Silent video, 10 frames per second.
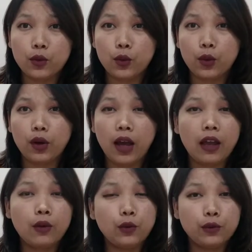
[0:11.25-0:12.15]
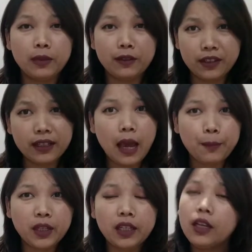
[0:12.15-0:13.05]
so I would be very
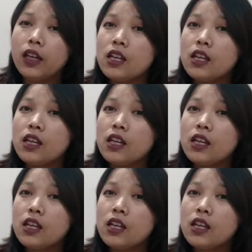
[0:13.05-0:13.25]
happy.